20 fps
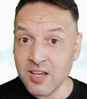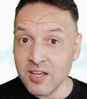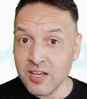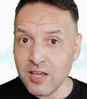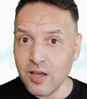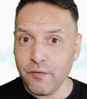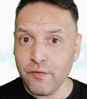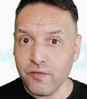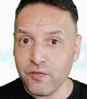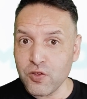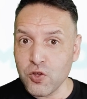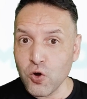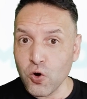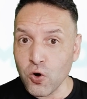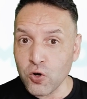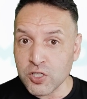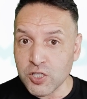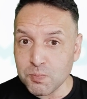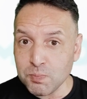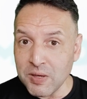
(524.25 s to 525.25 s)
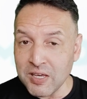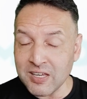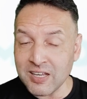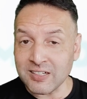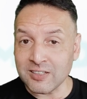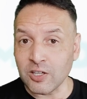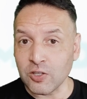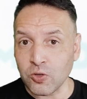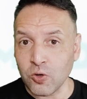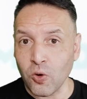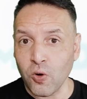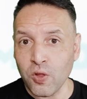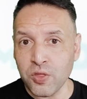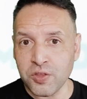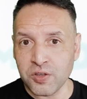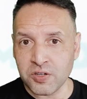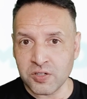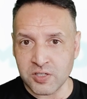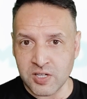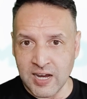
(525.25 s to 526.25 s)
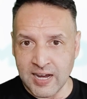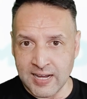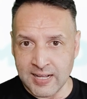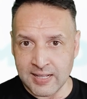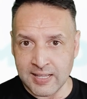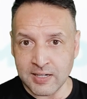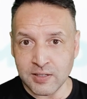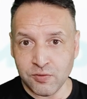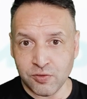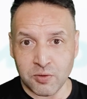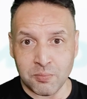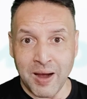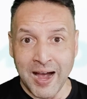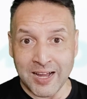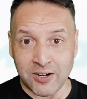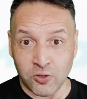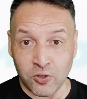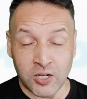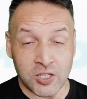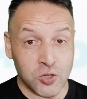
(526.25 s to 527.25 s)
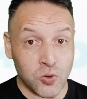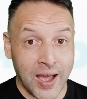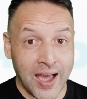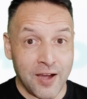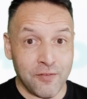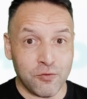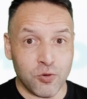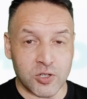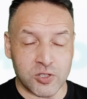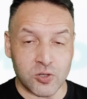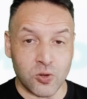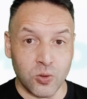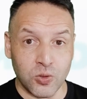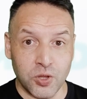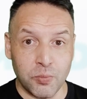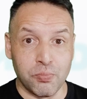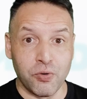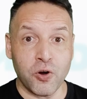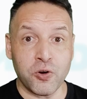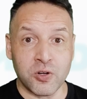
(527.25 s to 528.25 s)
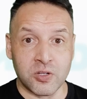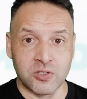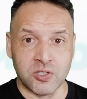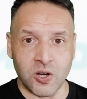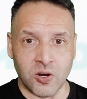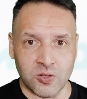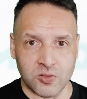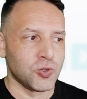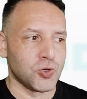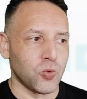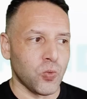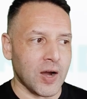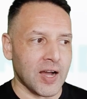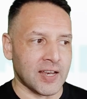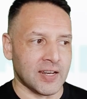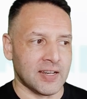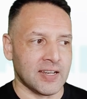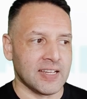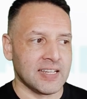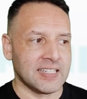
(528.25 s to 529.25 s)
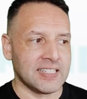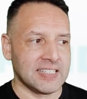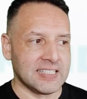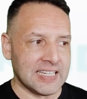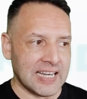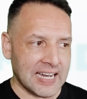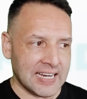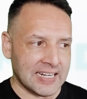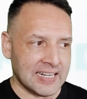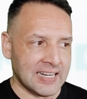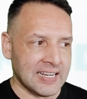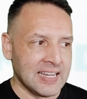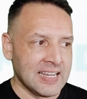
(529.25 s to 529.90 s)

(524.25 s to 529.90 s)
if you're speaking the northern dialect from Hanoi, you have what's called the broken tone. 2 to 1, yan.